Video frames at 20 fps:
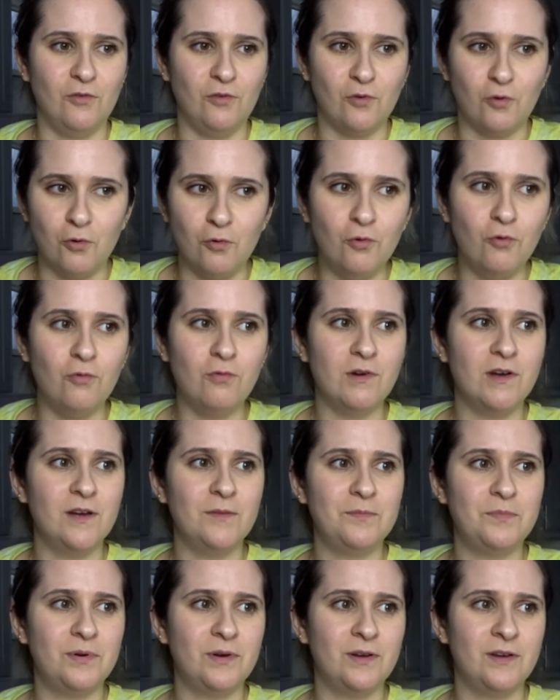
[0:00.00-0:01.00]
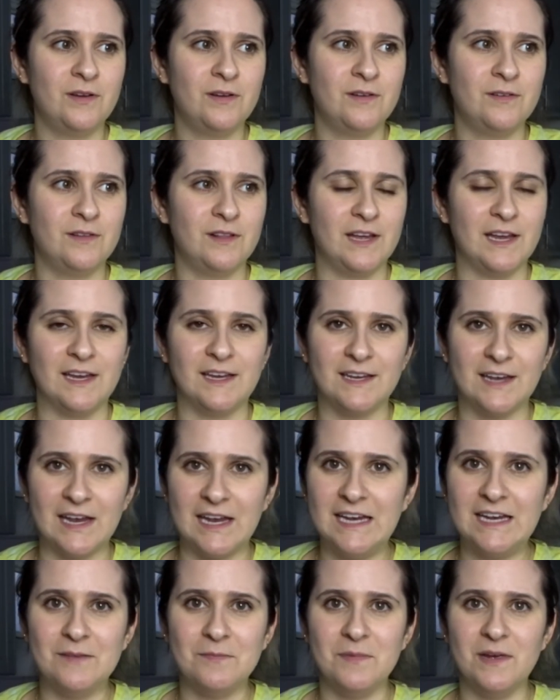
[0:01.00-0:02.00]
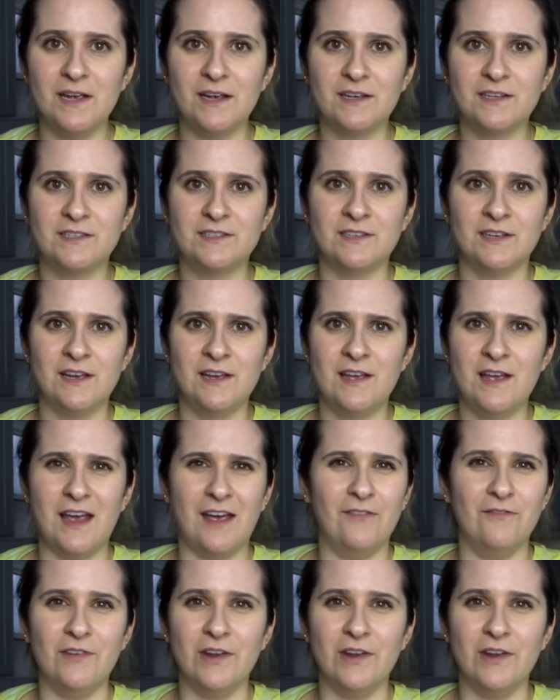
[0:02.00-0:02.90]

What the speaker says: Cool Whip, like cake mix, and